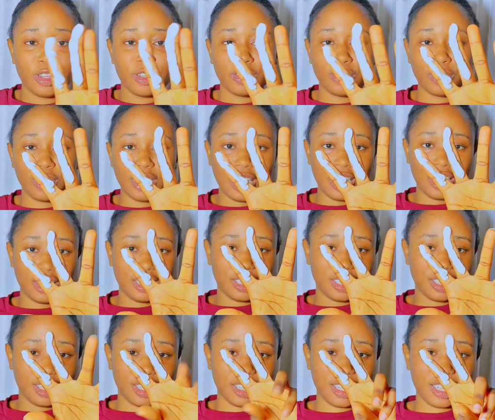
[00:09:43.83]
So
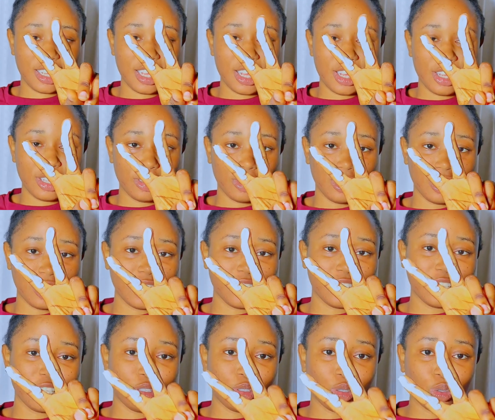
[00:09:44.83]
guys, so this is
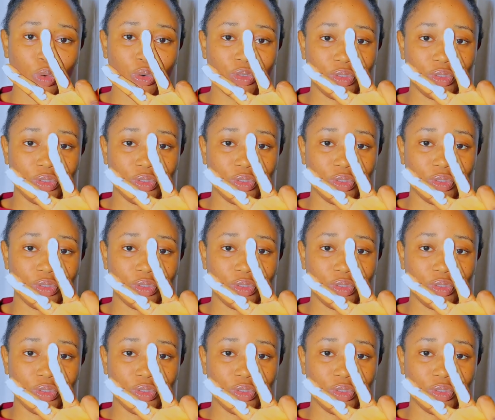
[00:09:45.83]
the two